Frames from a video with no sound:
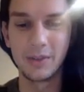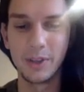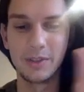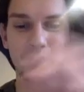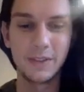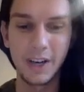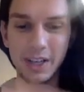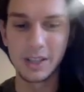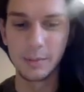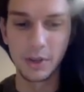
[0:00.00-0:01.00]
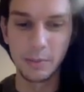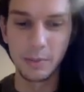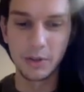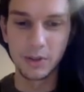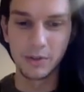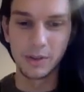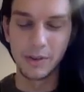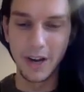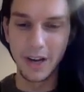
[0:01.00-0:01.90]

it's very similar to modules over a ring,